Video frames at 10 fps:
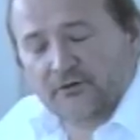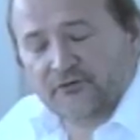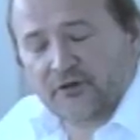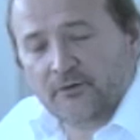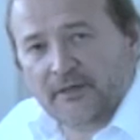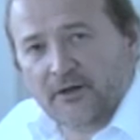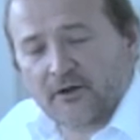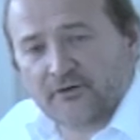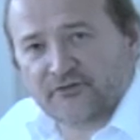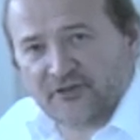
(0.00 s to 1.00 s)
So in
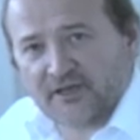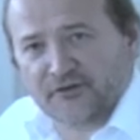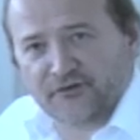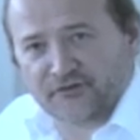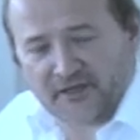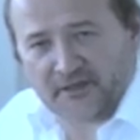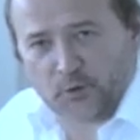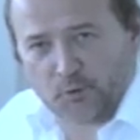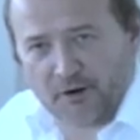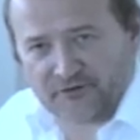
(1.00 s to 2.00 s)
our second
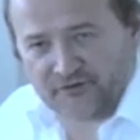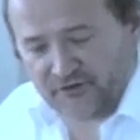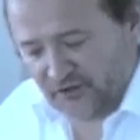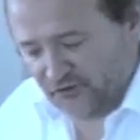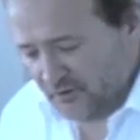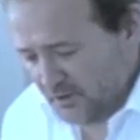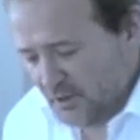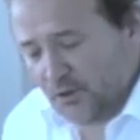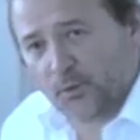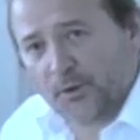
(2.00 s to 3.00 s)
technical presentation,
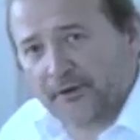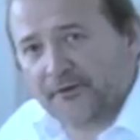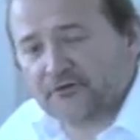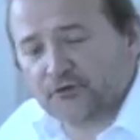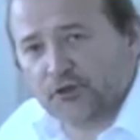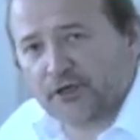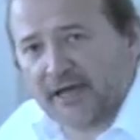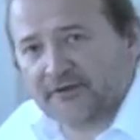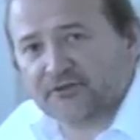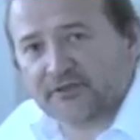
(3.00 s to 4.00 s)
we're going to look
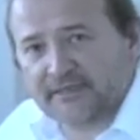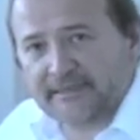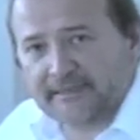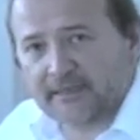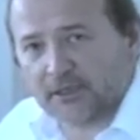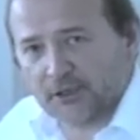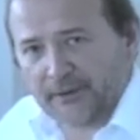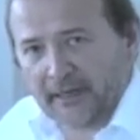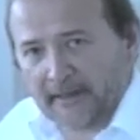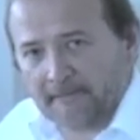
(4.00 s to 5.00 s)
at key
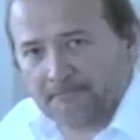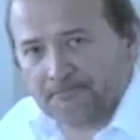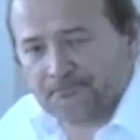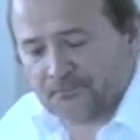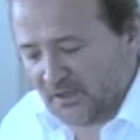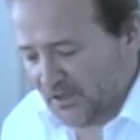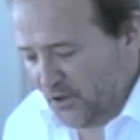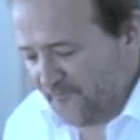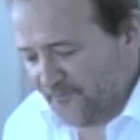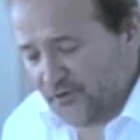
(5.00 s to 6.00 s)
cloning. In
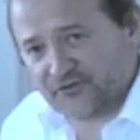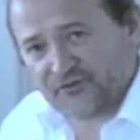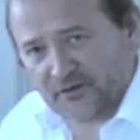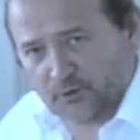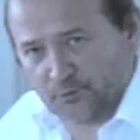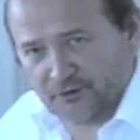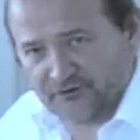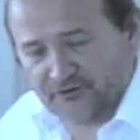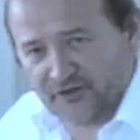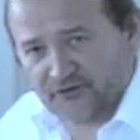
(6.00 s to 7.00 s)
our first technical
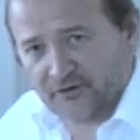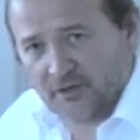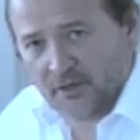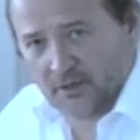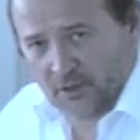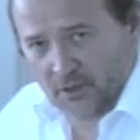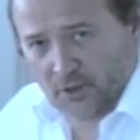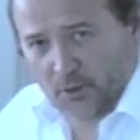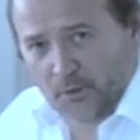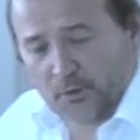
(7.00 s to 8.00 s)
presentation,
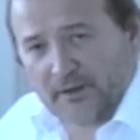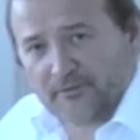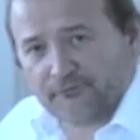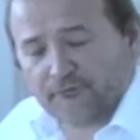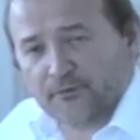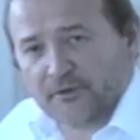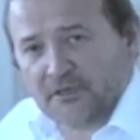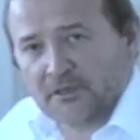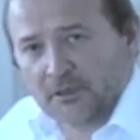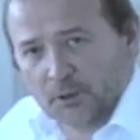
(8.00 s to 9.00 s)
we went through
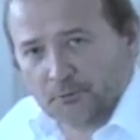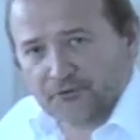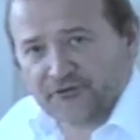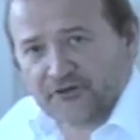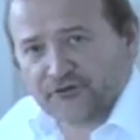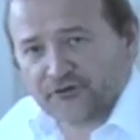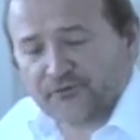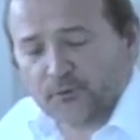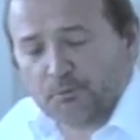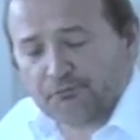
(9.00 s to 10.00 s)
the procedures
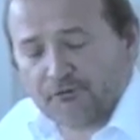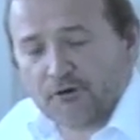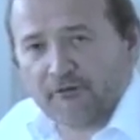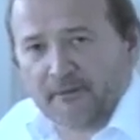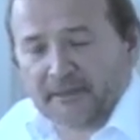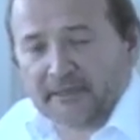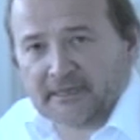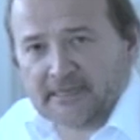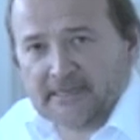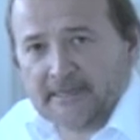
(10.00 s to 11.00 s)
for programming a
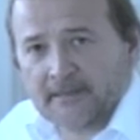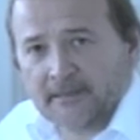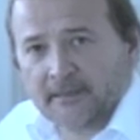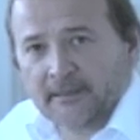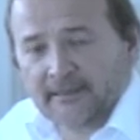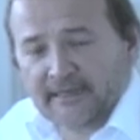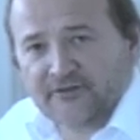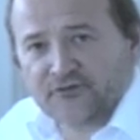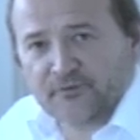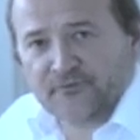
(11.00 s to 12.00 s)
key
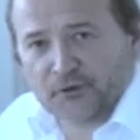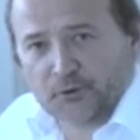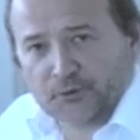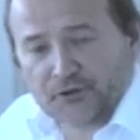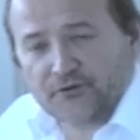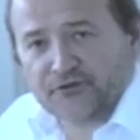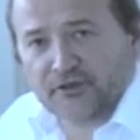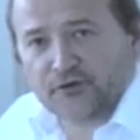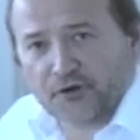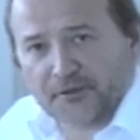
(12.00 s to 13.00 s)
into a vehicle using
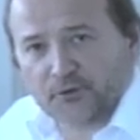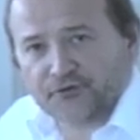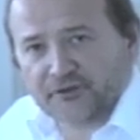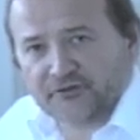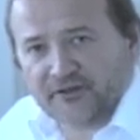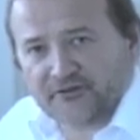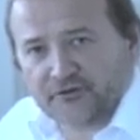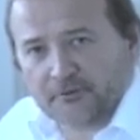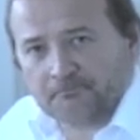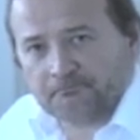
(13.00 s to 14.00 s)
a diagnostic tester.